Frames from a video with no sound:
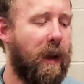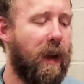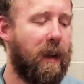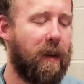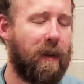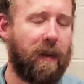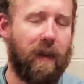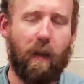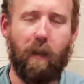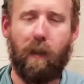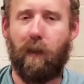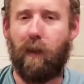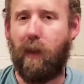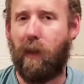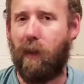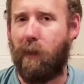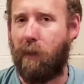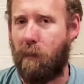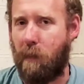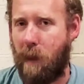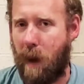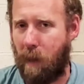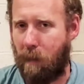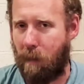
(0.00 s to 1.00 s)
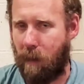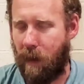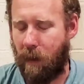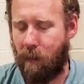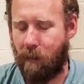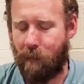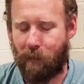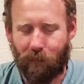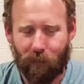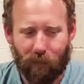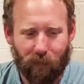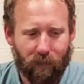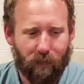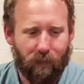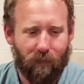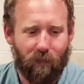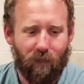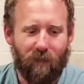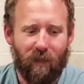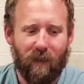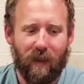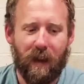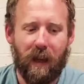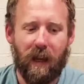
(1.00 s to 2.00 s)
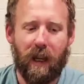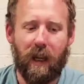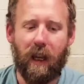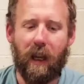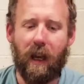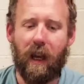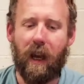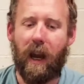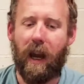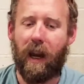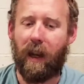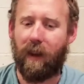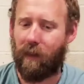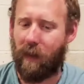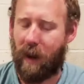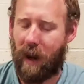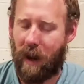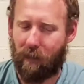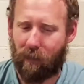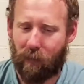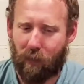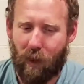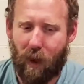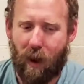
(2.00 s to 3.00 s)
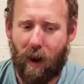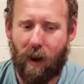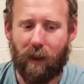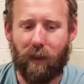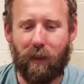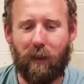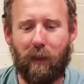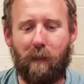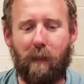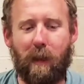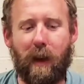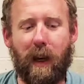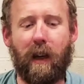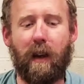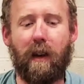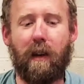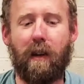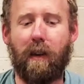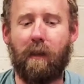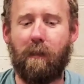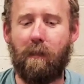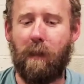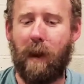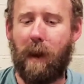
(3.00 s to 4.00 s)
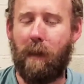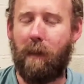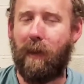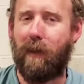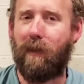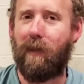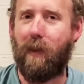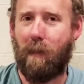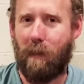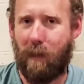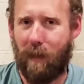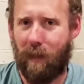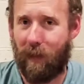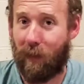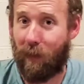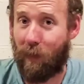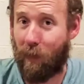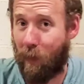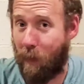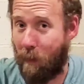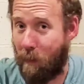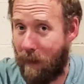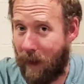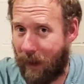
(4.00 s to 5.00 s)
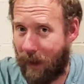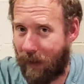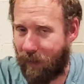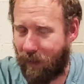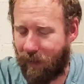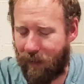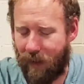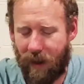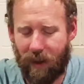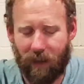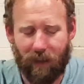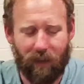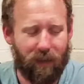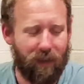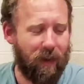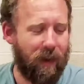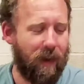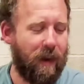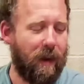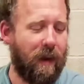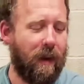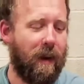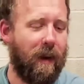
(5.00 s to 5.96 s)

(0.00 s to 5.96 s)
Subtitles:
Some of you have met me and have talked to me. Maybe some of this will make sense.